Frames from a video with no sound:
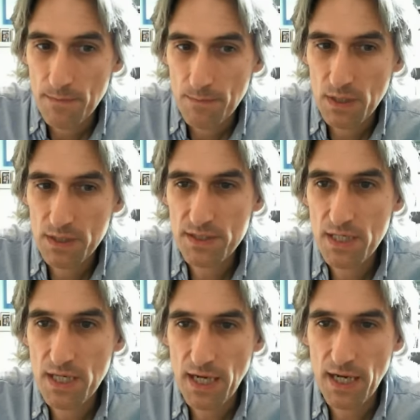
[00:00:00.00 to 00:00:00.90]
But let's
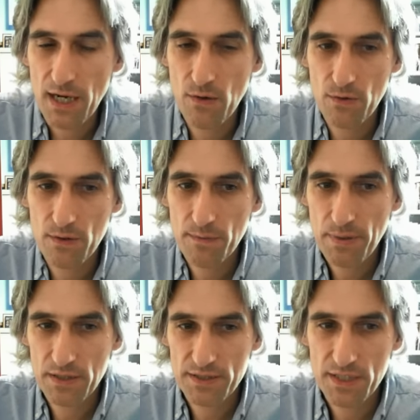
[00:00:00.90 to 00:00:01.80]
see how
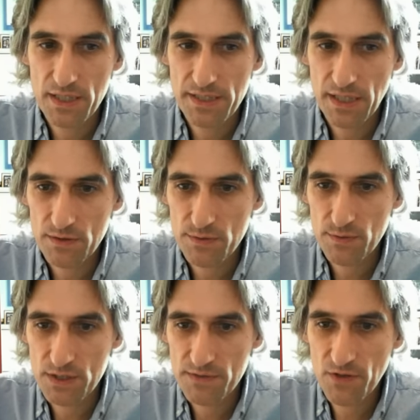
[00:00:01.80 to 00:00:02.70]
Pelletier dealt with
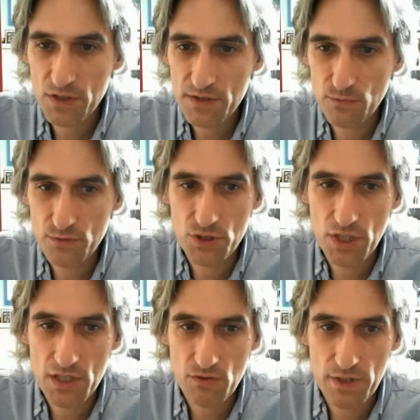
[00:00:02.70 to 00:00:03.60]
this. First of all,
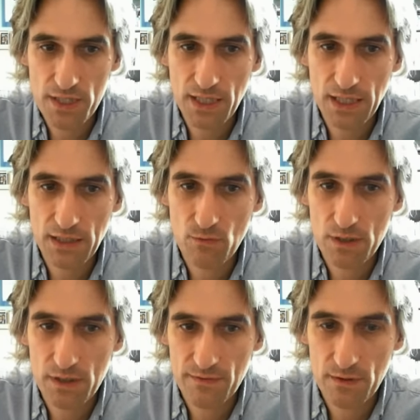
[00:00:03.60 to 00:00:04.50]
g3, getting rid
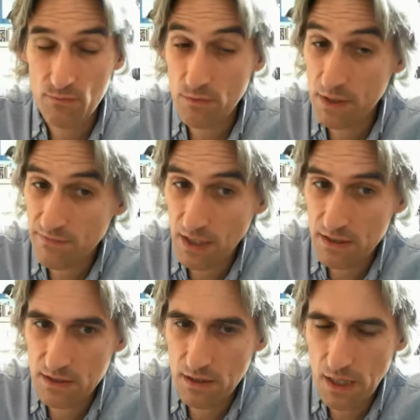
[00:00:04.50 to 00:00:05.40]
of
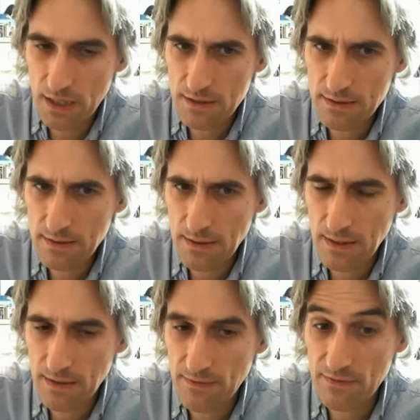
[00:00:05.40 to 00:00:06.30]
that
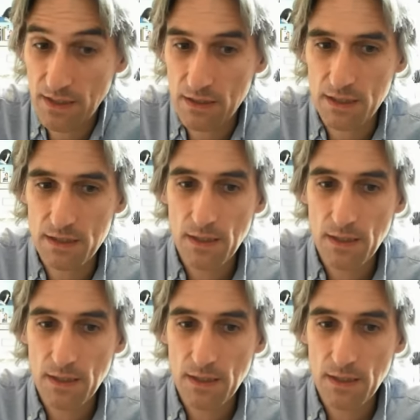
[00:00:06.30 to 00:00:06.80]
knight.